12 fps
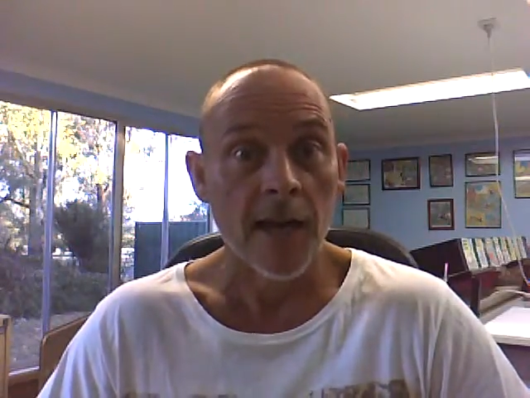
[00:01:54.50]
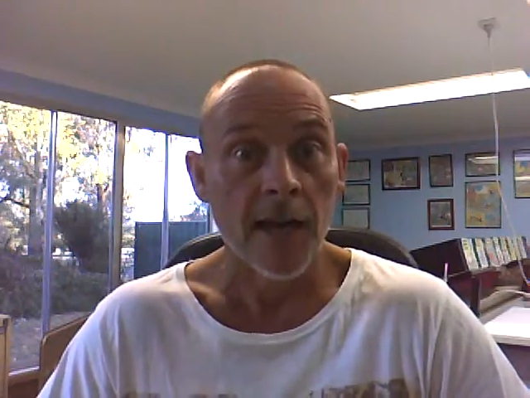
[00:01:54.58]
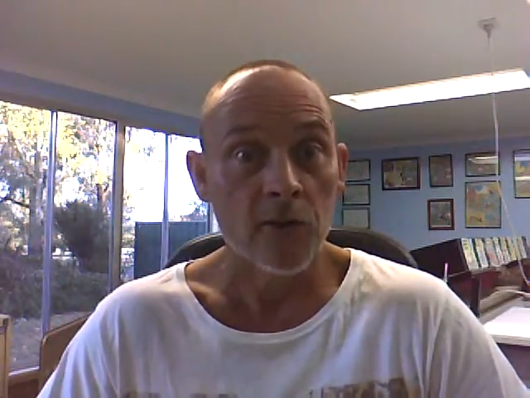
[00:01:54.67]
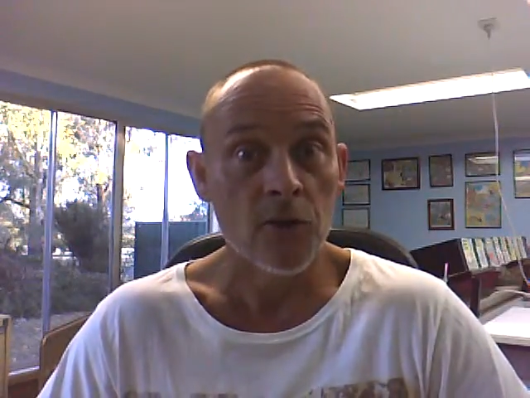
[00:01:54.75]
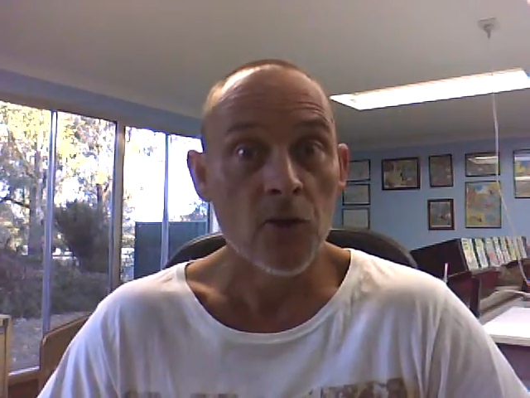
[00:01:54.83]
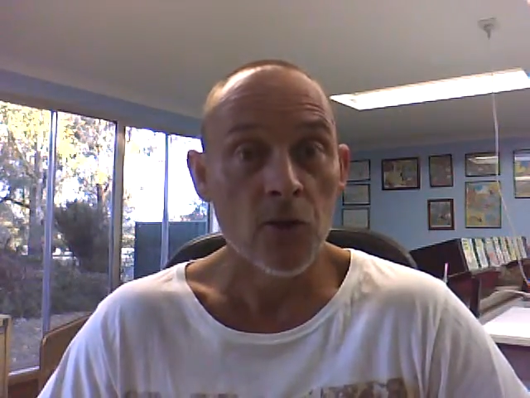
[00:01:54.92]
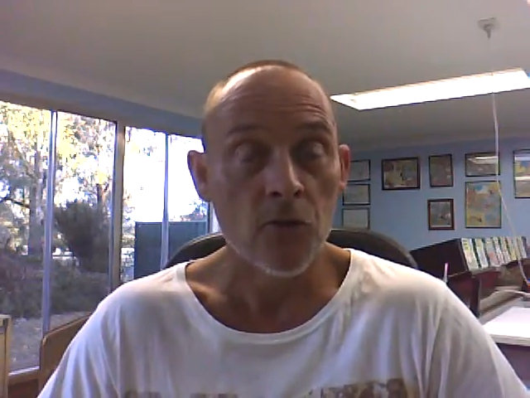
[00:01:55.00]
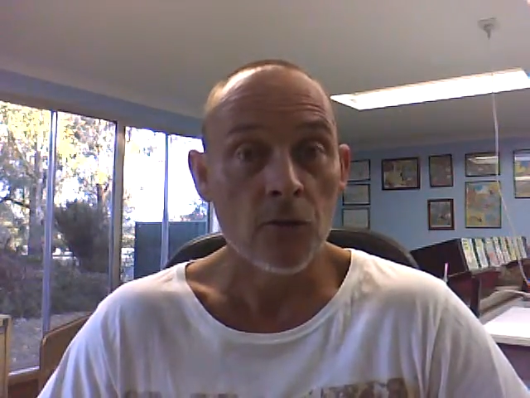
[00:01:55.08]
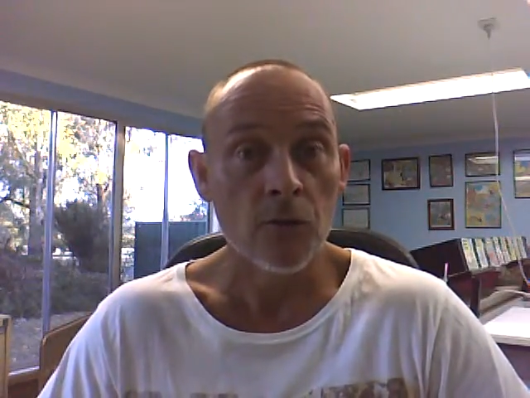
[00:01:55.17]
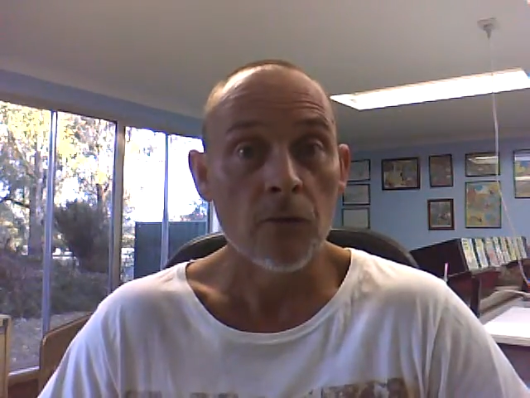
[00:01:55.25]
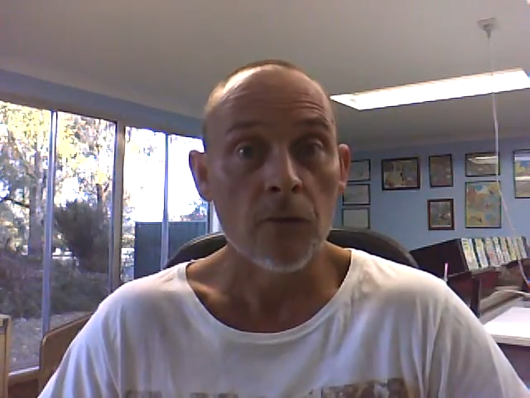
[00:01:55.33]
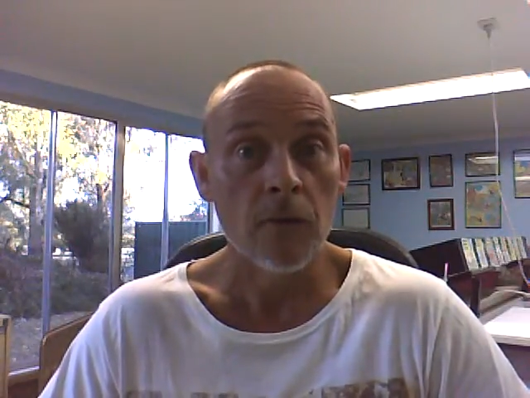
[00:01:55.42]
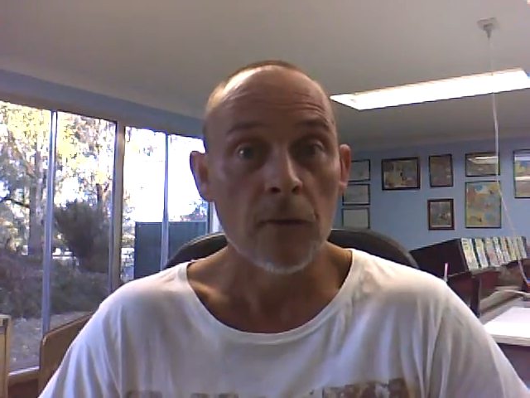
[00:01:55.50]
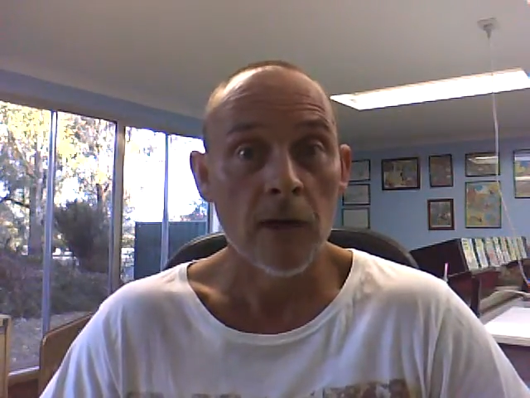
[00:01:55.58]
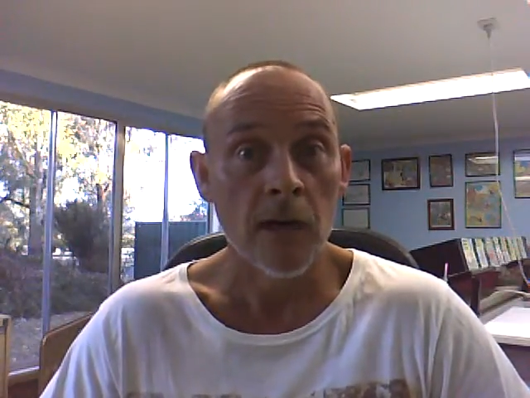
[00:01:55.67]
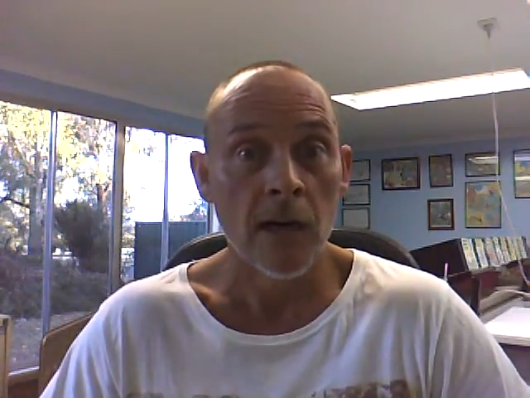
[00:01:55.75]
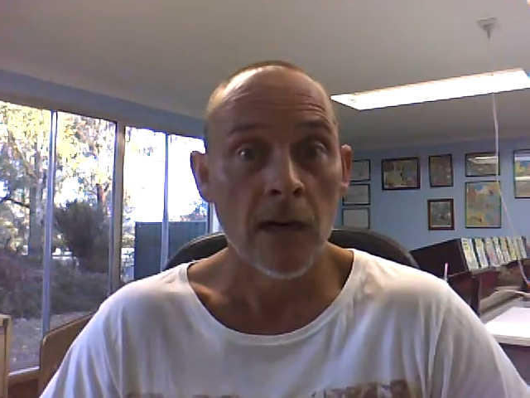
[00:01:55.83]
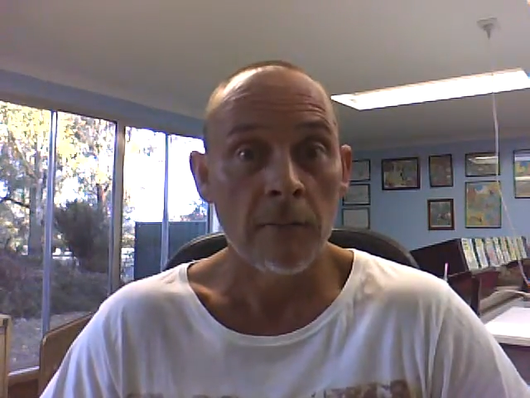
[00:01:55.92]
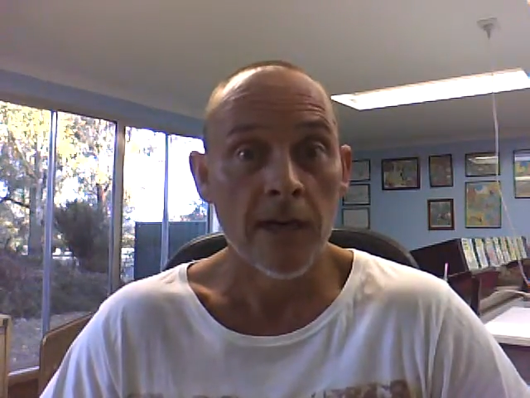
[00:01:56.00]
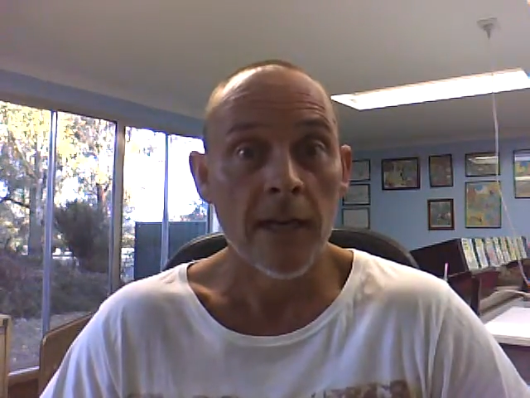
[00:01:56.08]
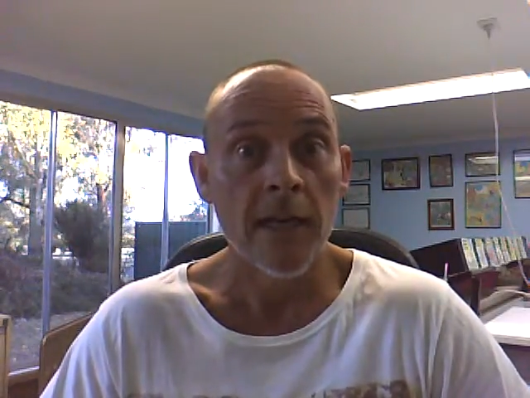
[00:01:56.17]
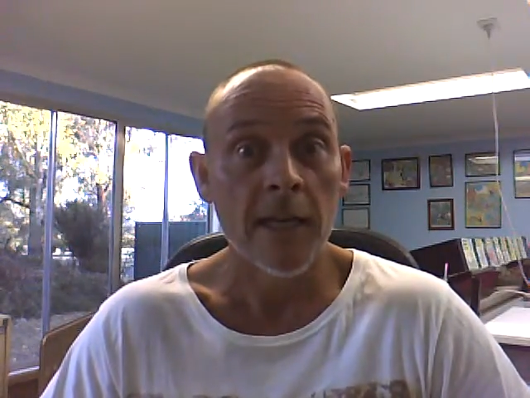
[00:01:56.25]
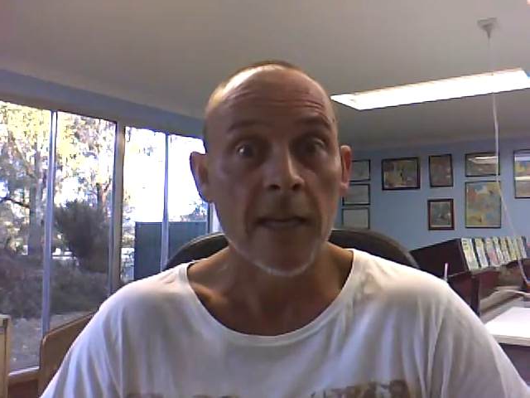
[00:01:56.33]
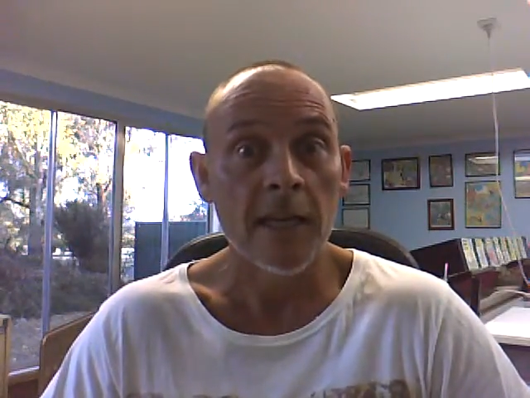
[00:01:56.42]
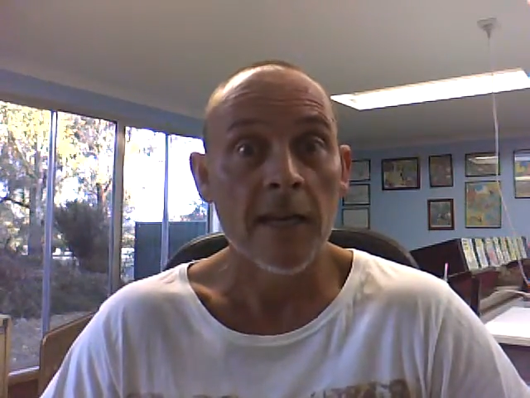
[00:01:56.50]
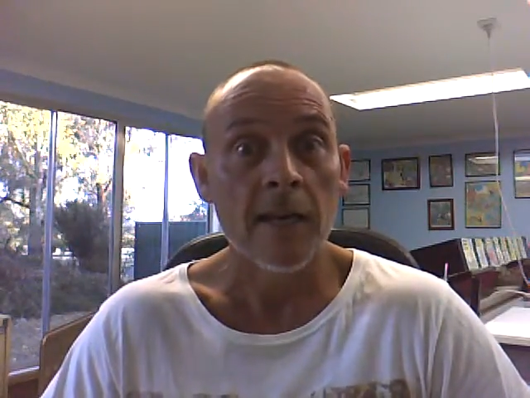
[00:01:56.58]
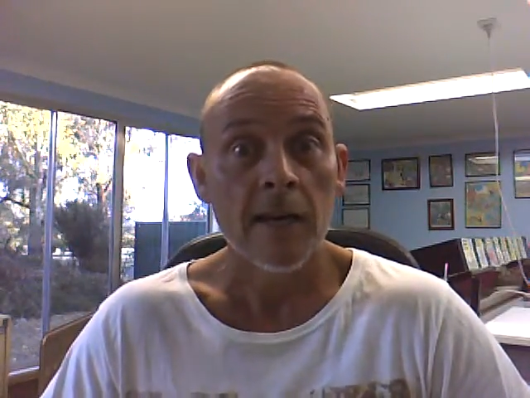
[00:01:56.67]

our two beginning